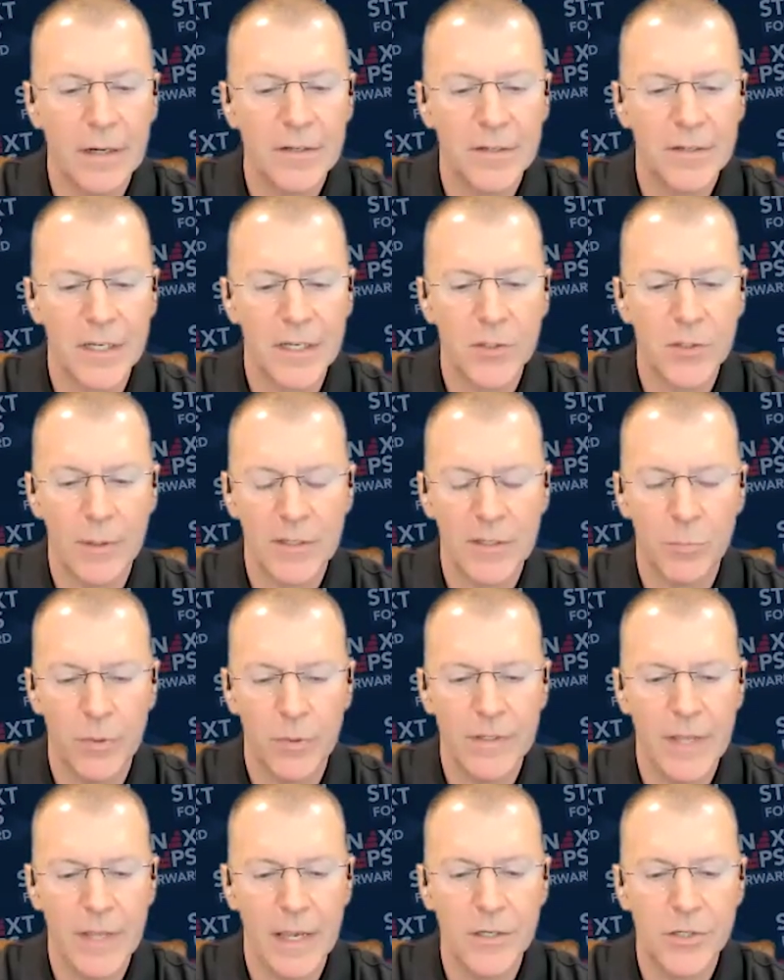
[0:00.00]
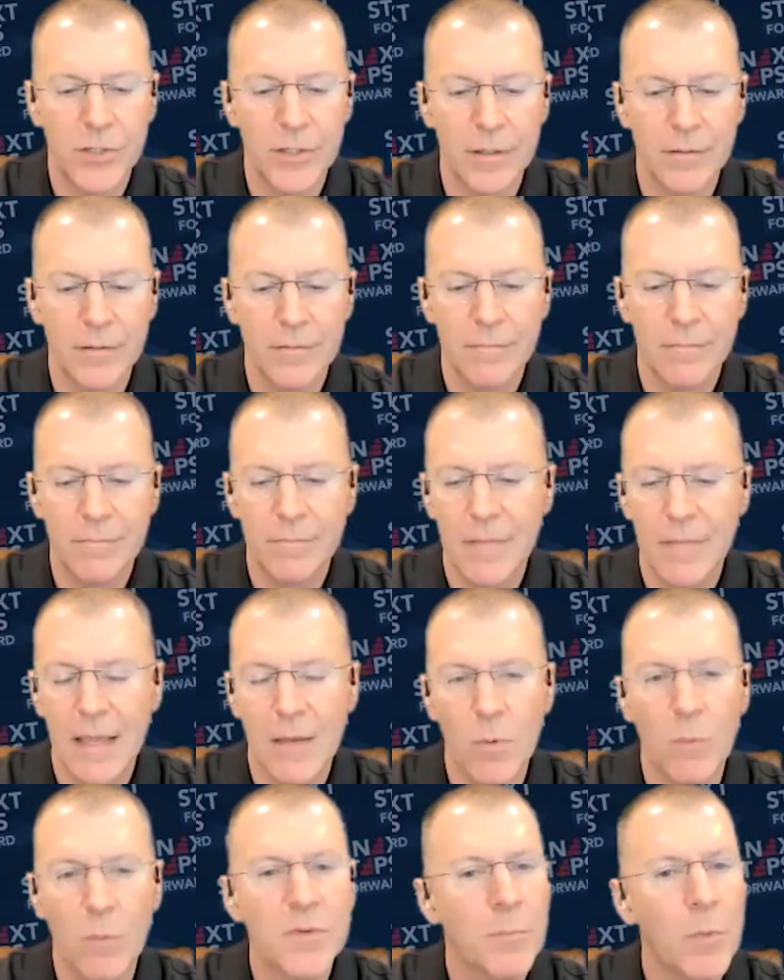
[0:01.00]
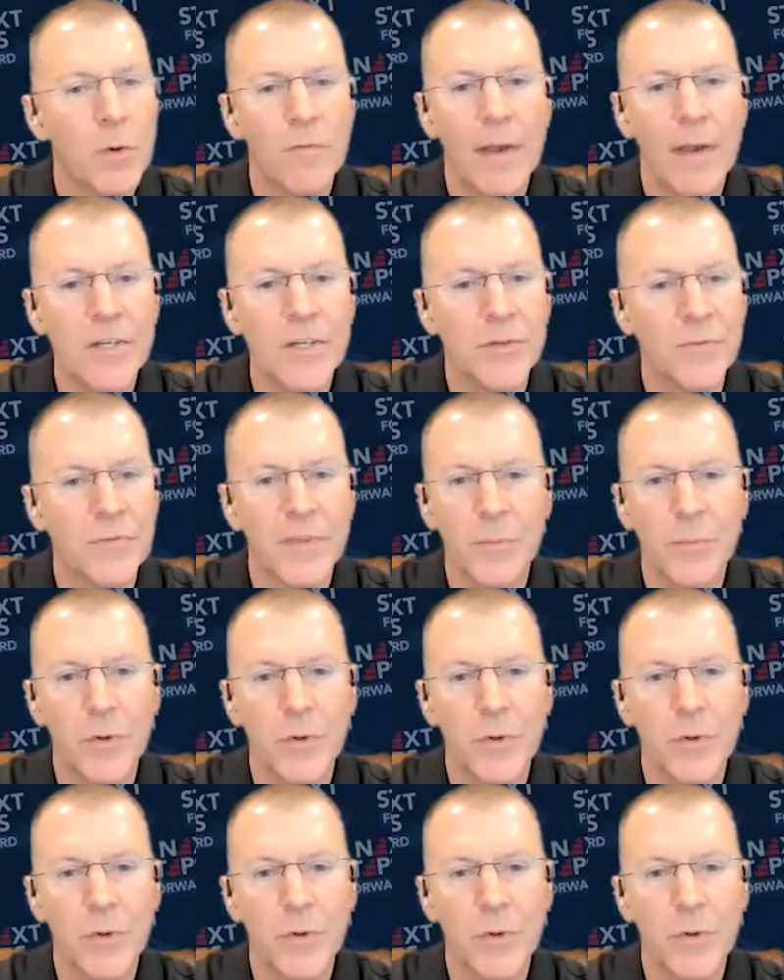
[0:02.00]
on Sexual Exploitation? And what was the motivation for the